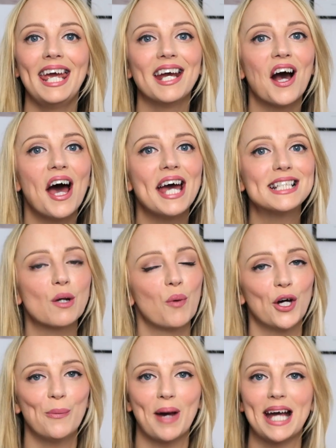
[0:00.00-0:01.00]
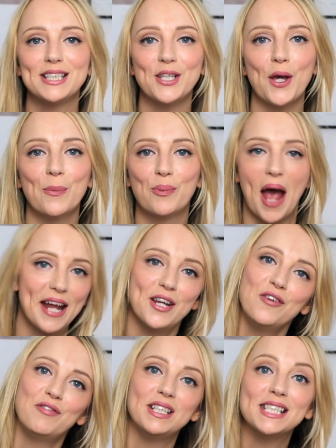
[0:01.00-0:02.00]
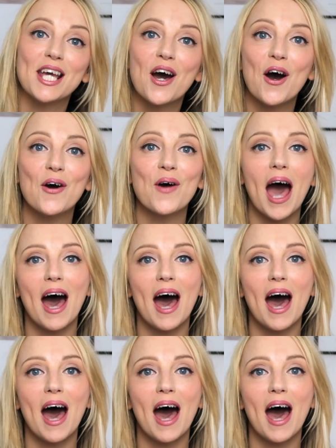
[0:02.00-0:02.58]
Hey guys, welcome back to a brand new video.